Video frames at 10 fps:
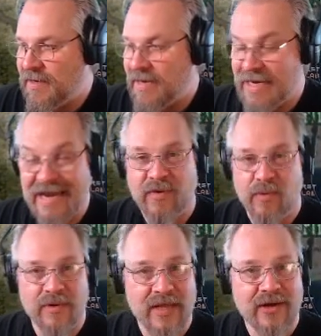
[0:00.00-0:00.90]
never
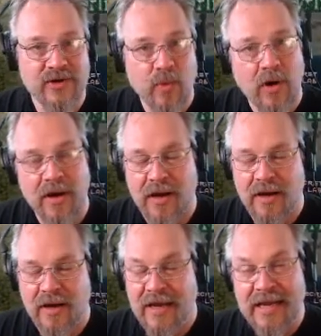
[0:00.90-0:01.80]
were they
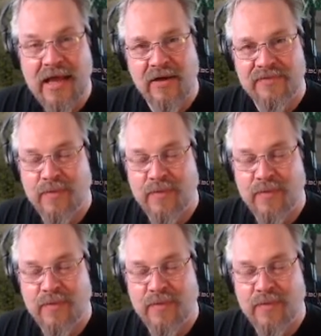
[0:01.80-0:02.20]
an elf.